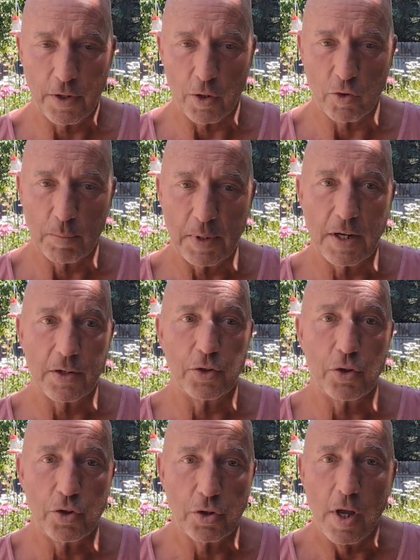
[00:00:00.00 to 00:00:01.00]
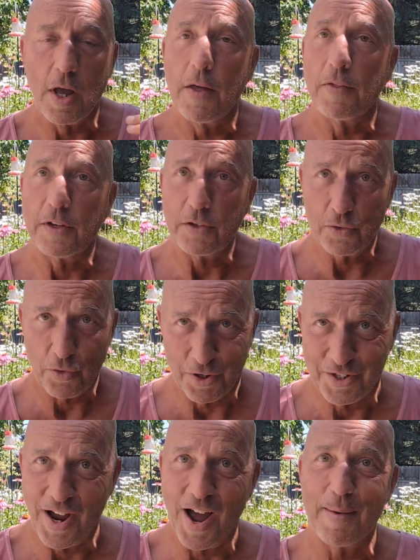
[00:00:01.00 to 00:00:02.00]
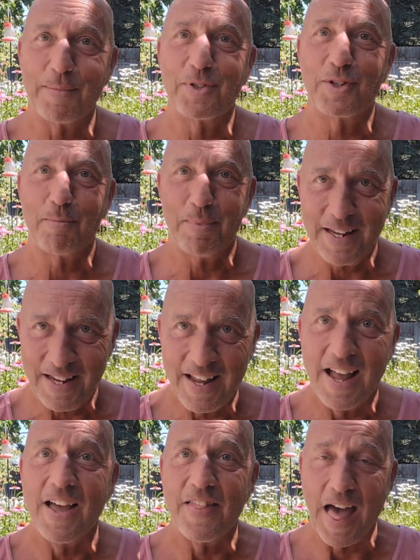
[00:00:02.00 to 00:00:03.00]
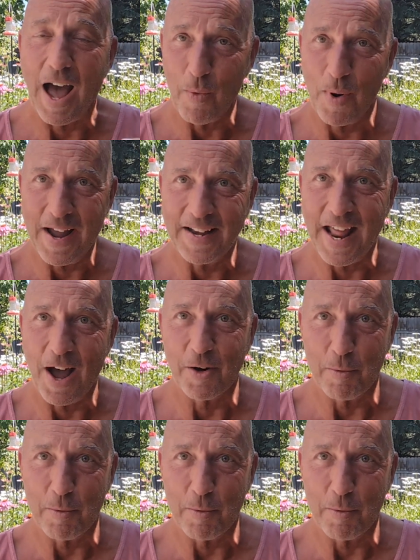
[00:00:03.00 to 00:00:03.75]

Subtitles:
years, because these are the times to be that way now,